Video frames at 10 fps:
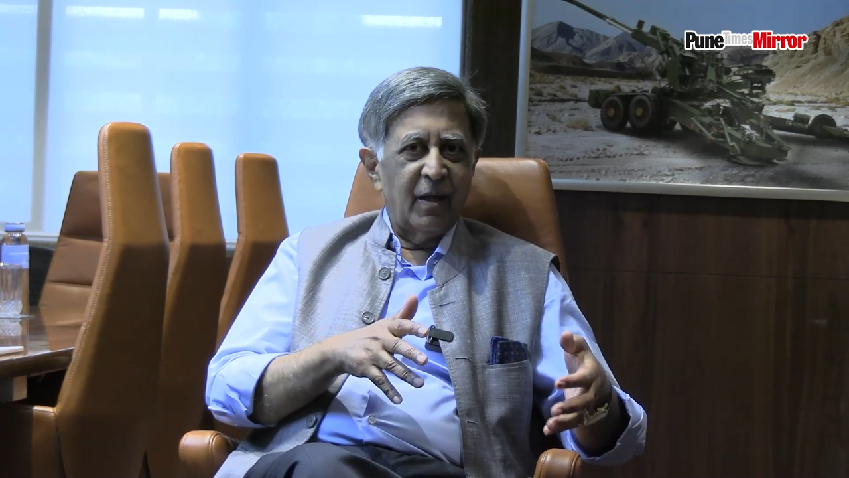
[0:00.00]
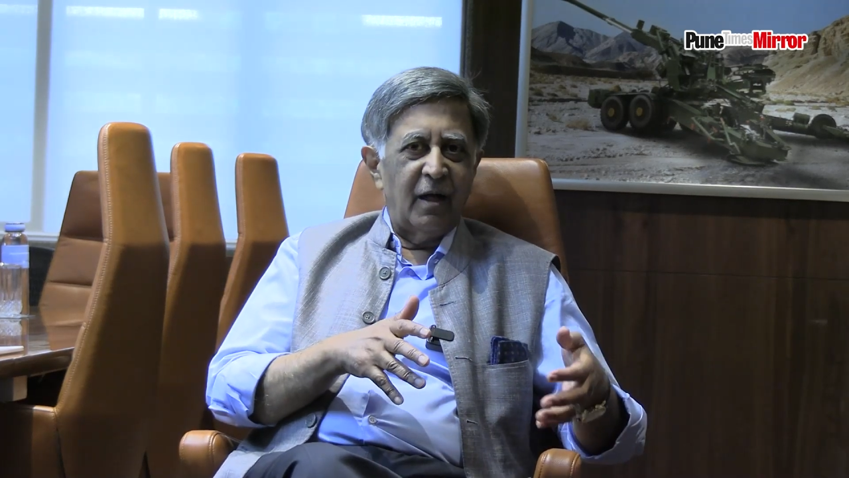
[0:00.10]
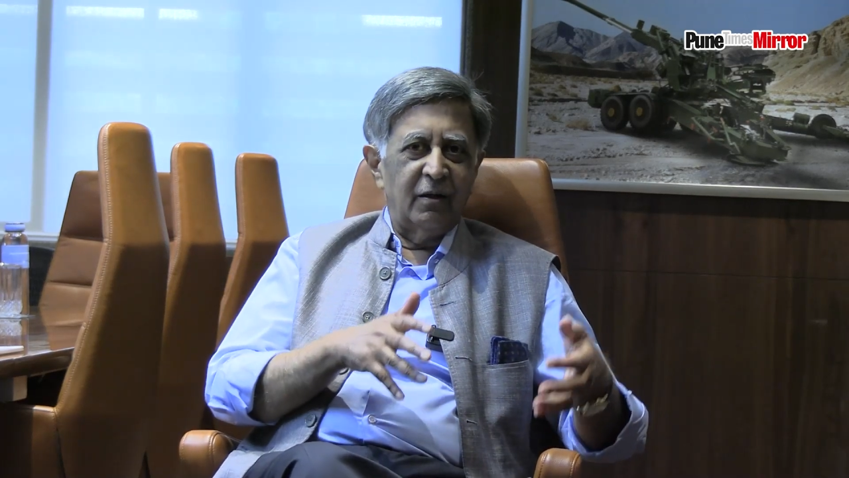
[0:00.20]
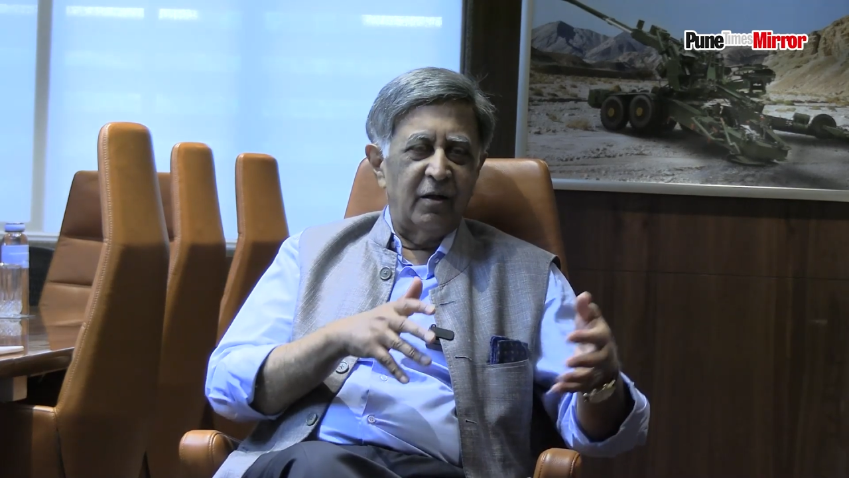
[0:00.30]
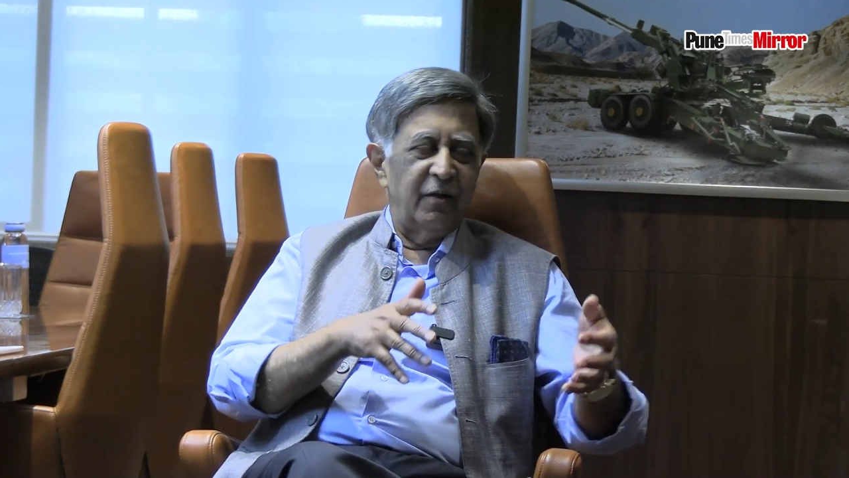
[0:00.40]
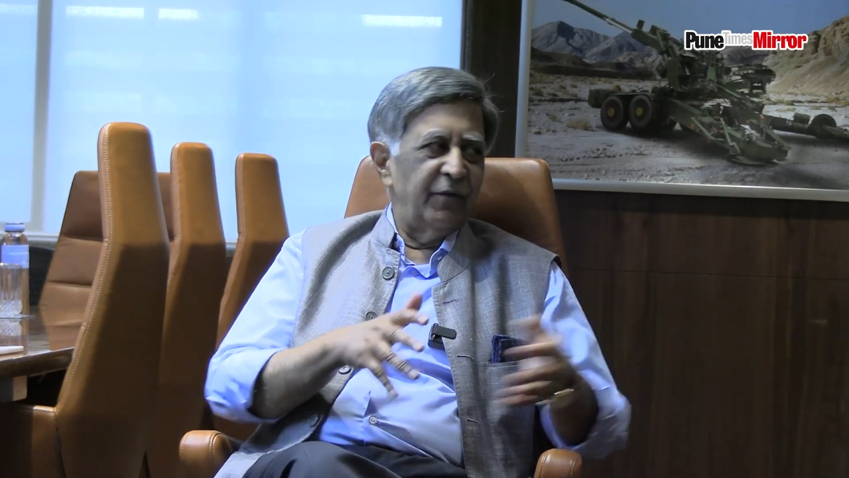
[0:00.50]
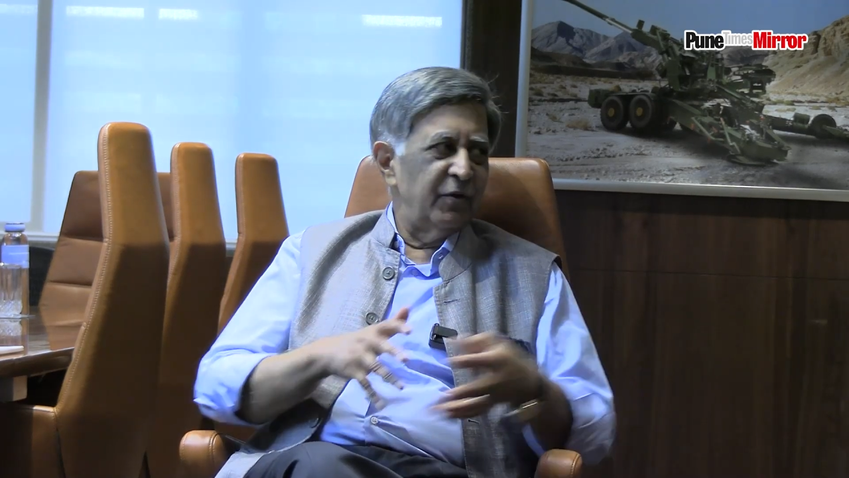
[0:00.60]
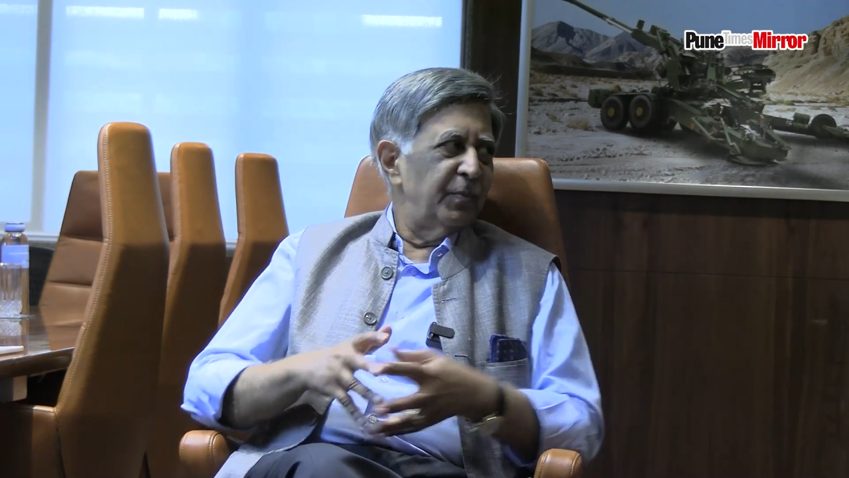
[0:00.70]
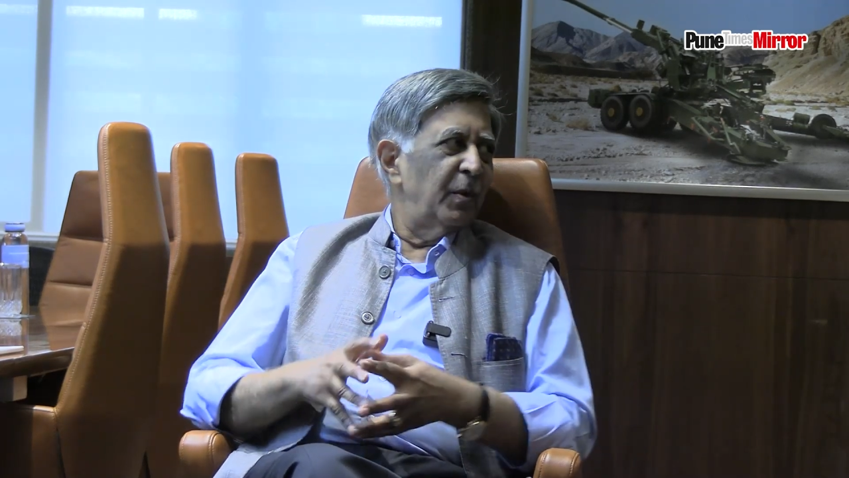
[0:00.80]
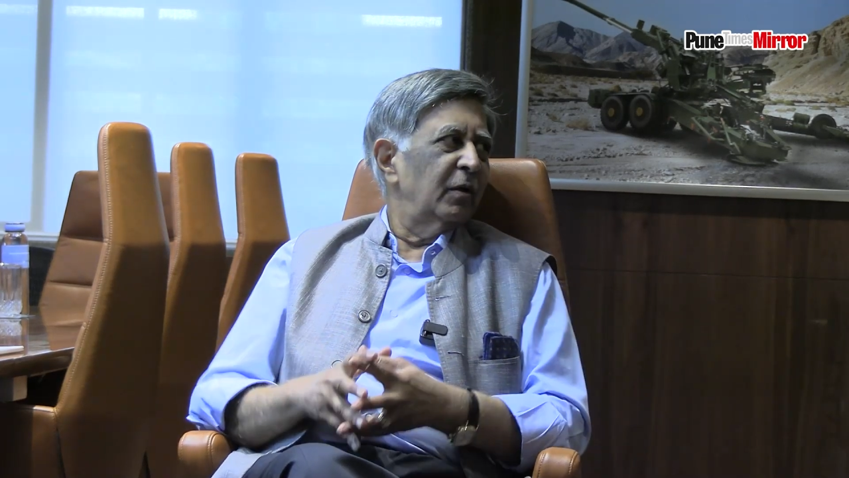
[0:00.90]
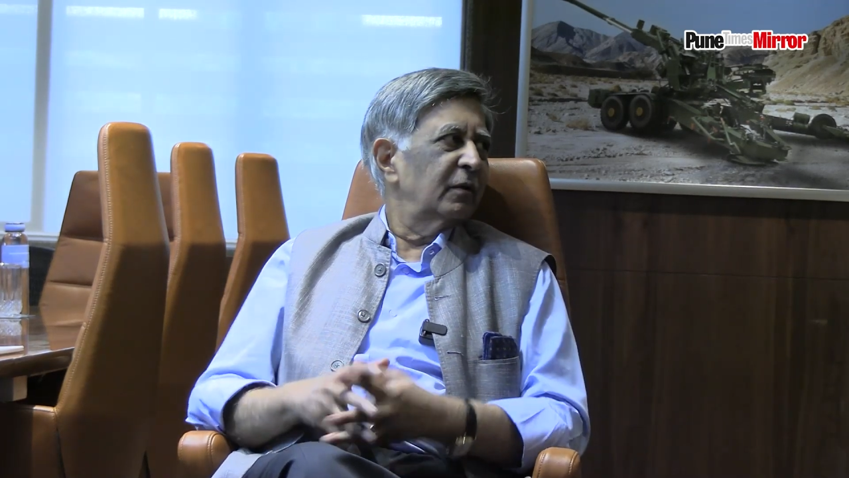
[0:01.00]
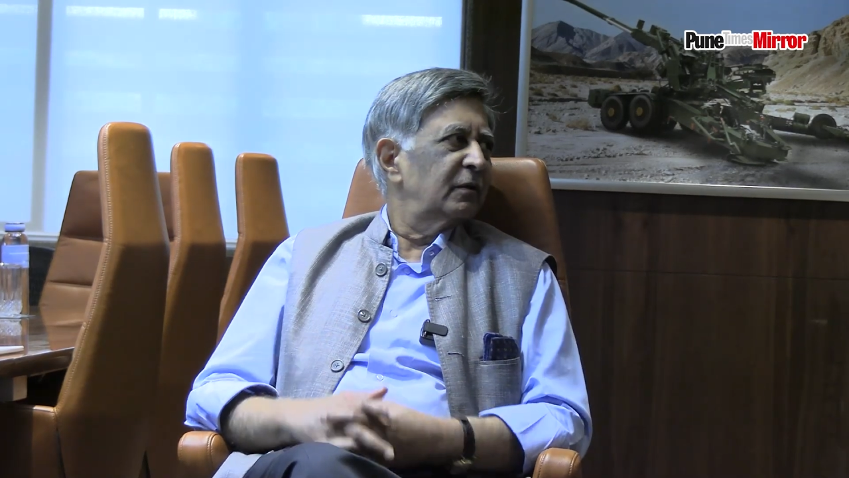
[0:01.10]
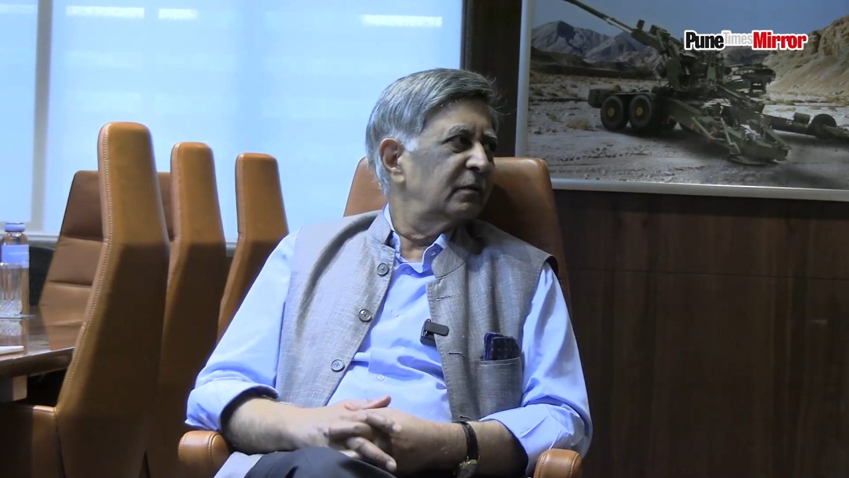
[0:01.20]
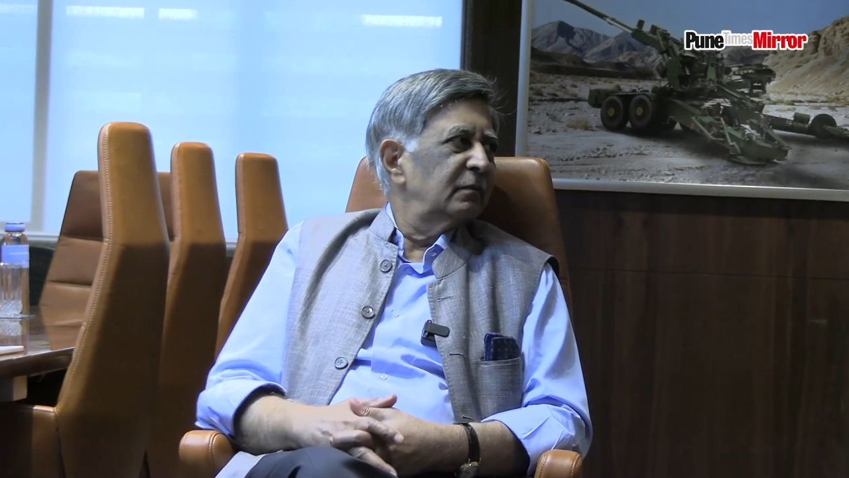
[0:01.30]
other defense products.